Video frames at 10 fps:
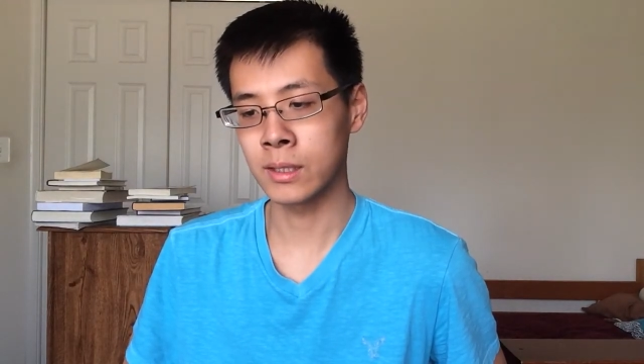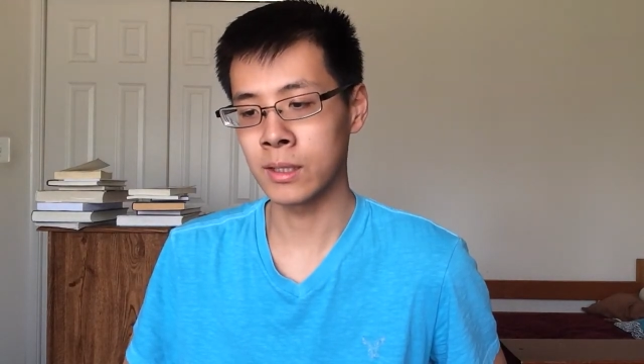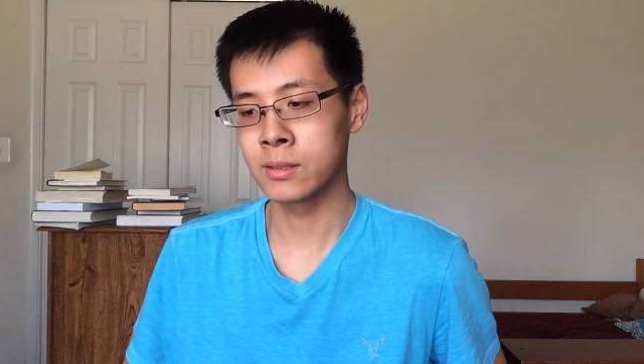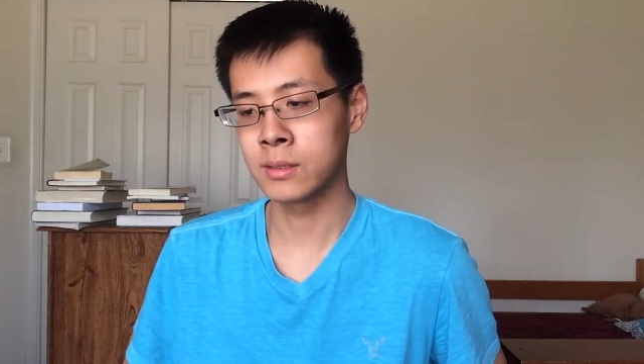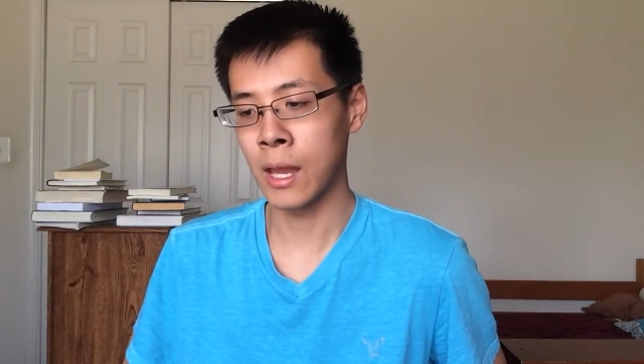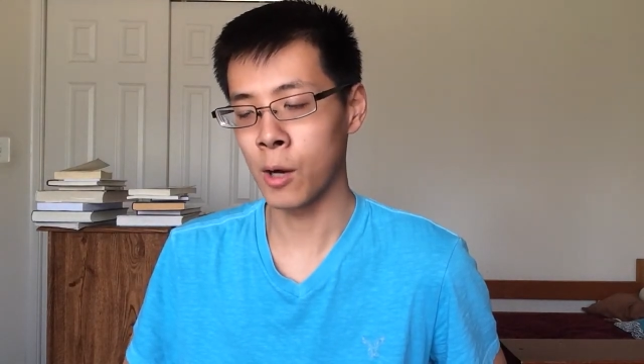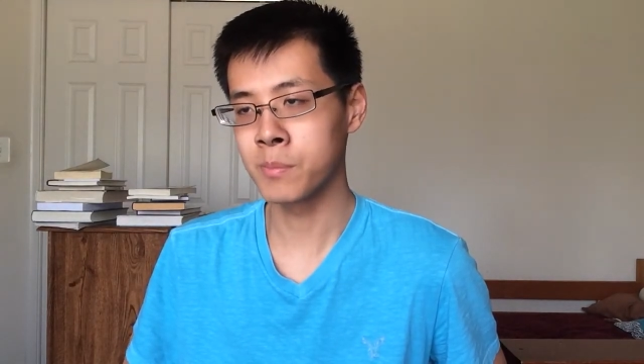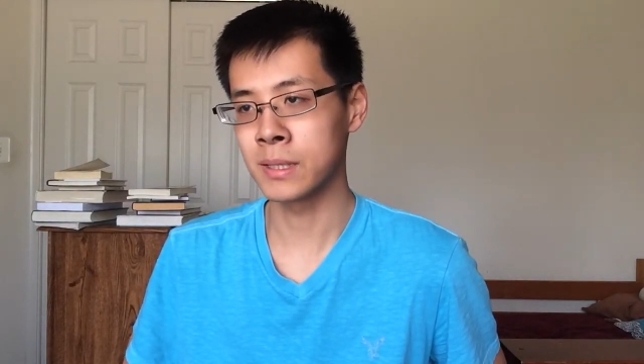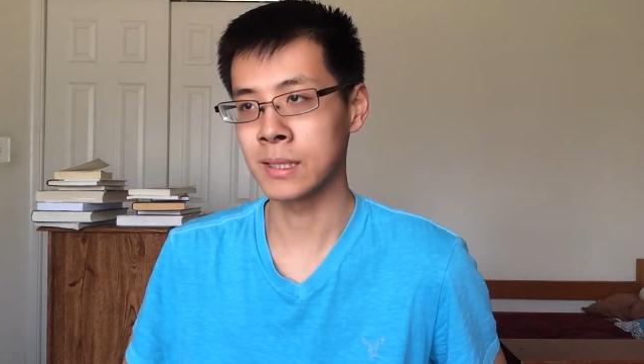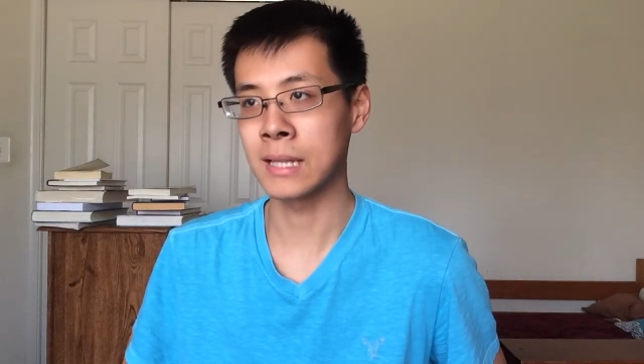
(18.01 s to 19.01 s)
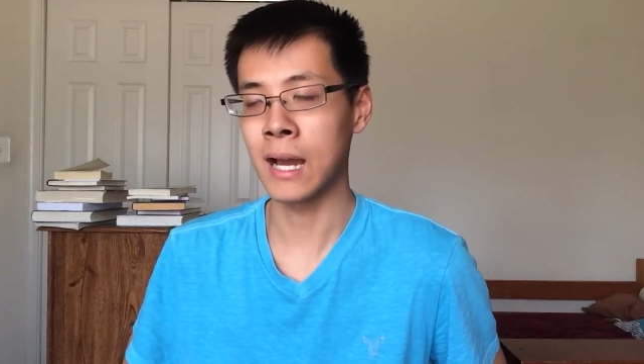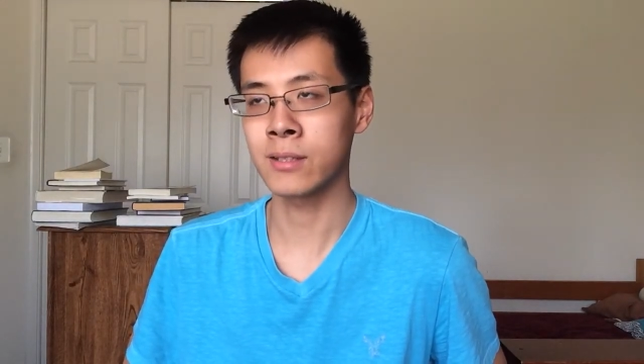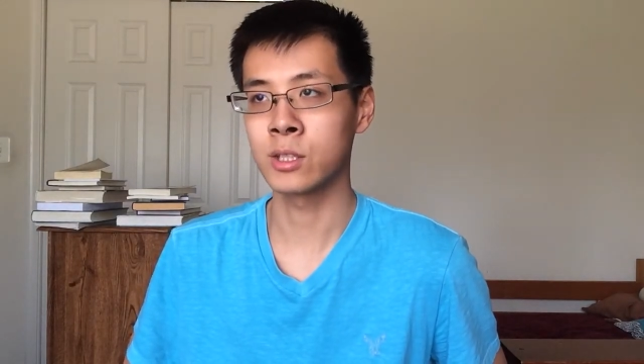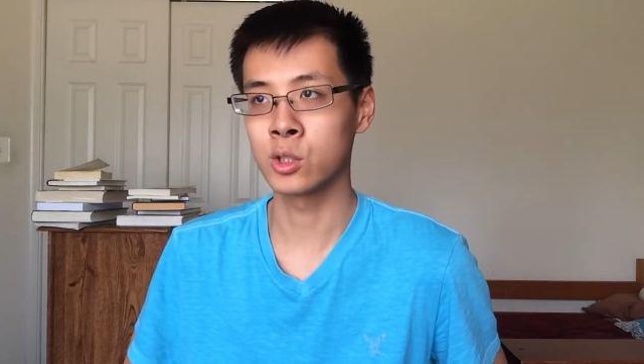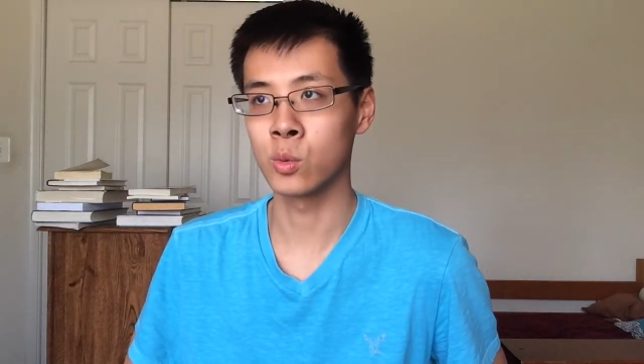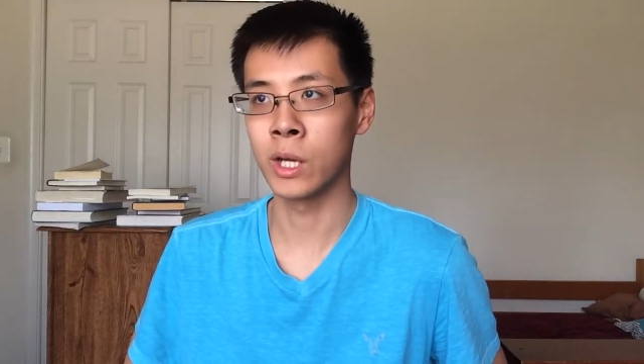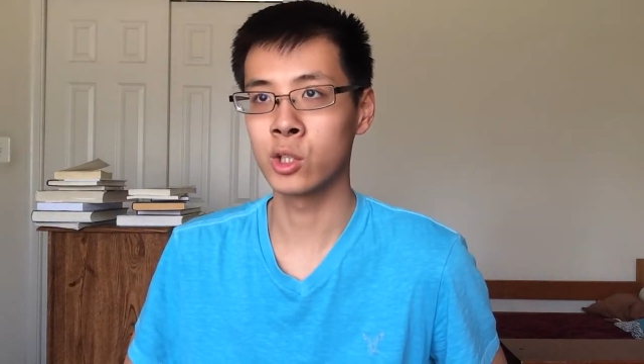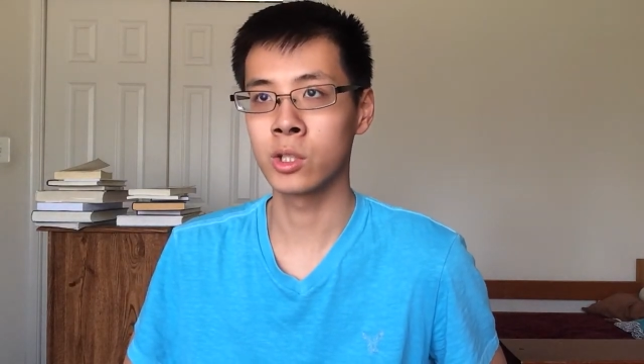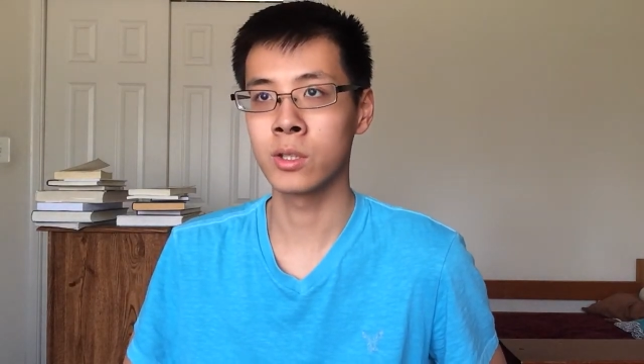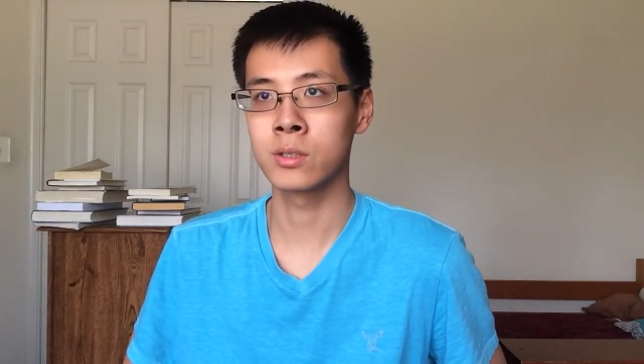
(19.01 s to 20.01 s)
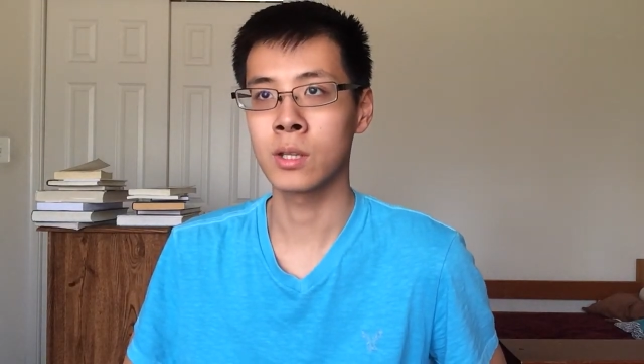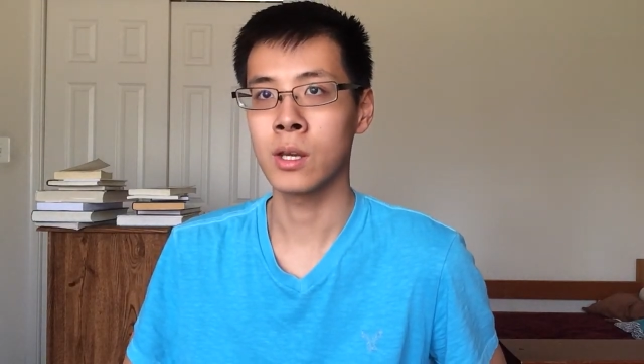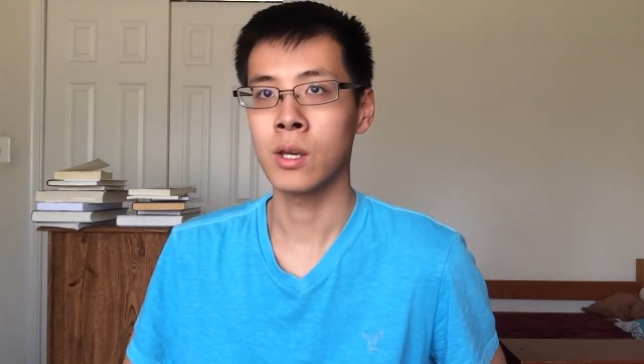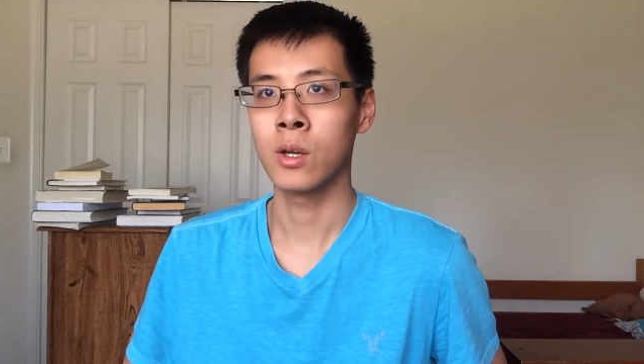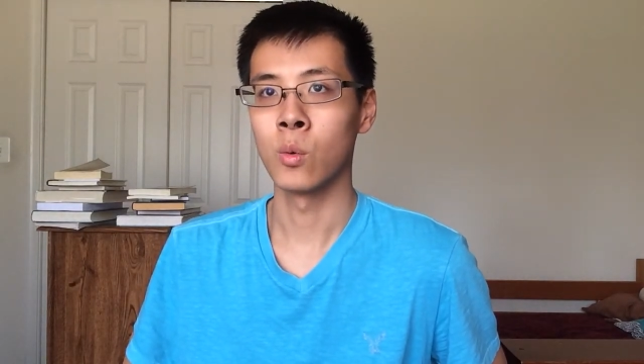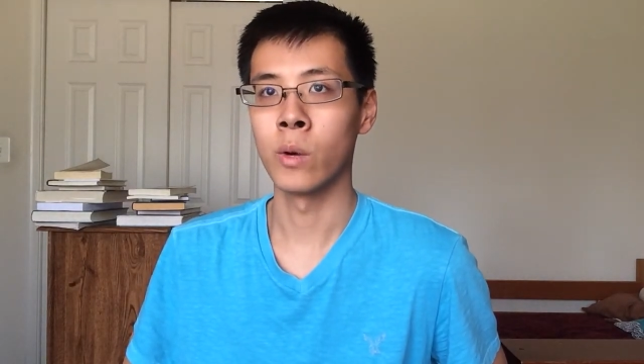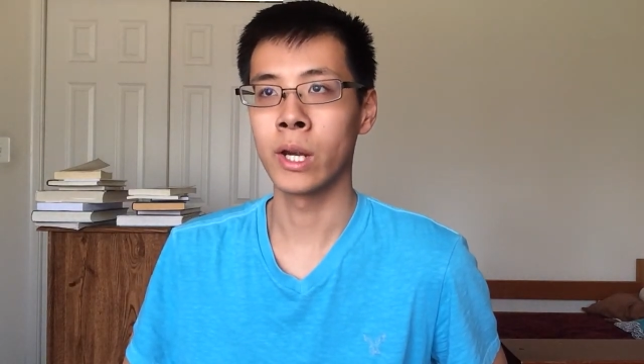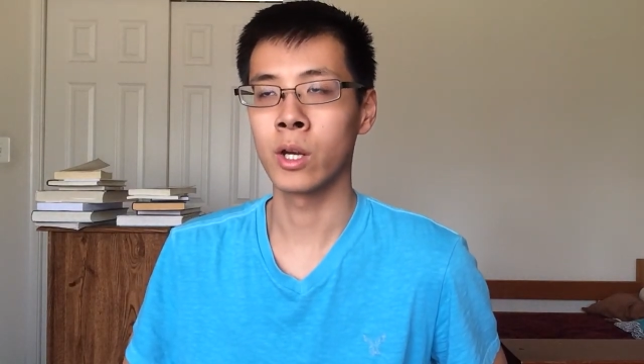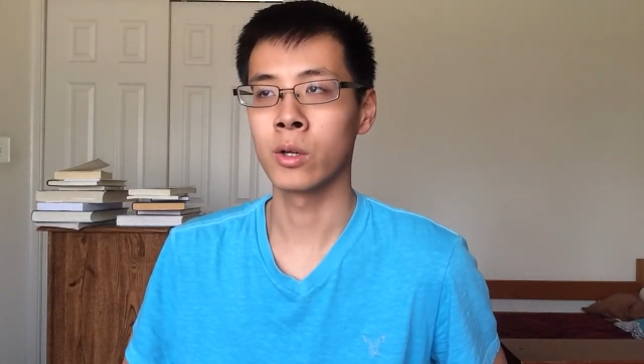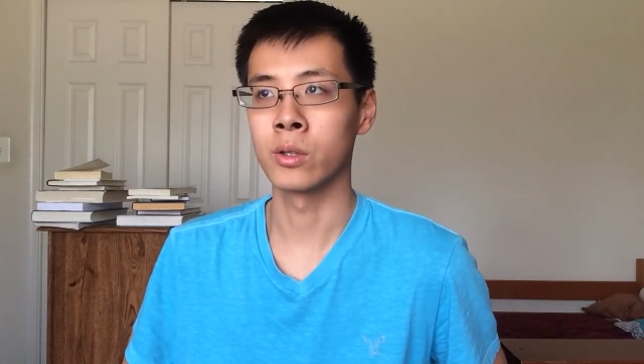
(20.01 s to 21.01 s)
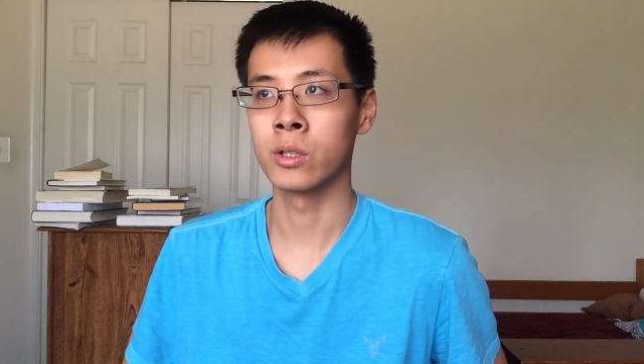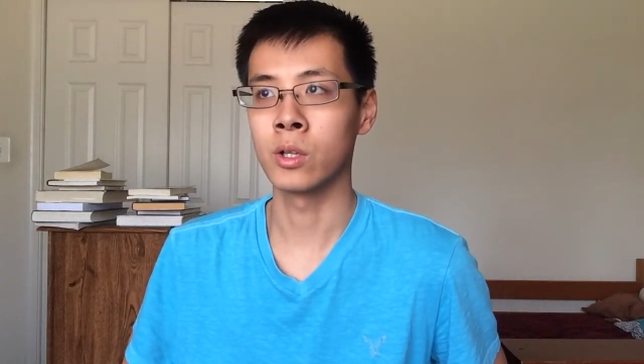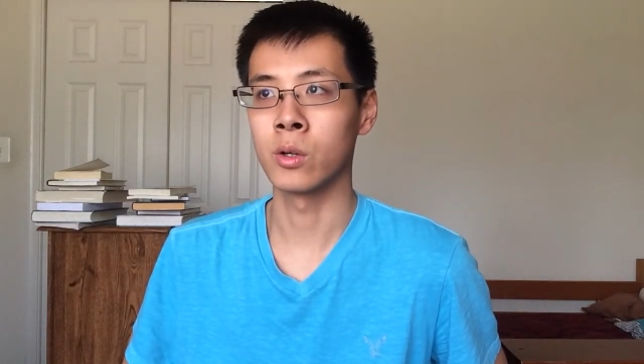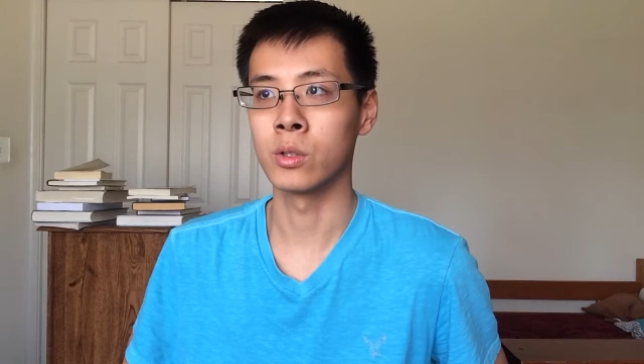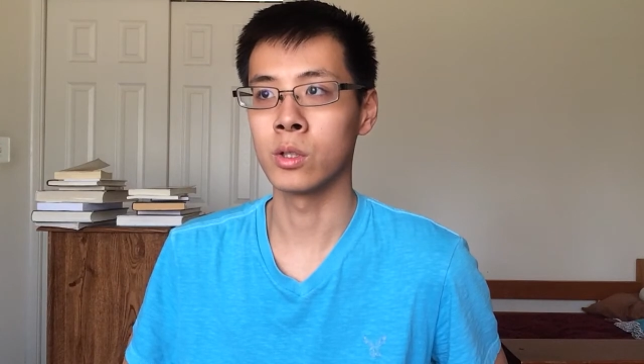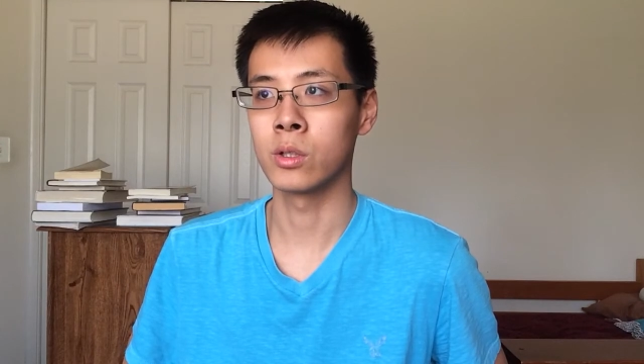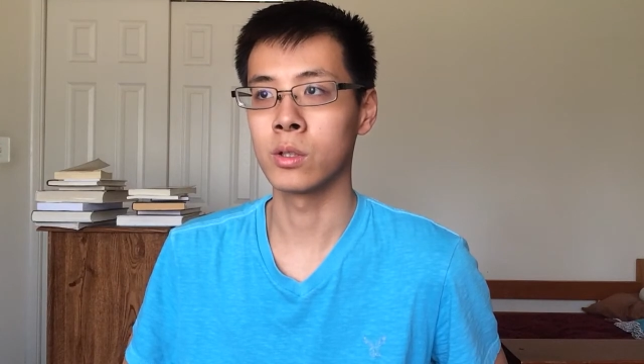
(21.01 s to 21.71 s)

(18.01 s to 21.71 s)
It helps in a lot of situations where, you know,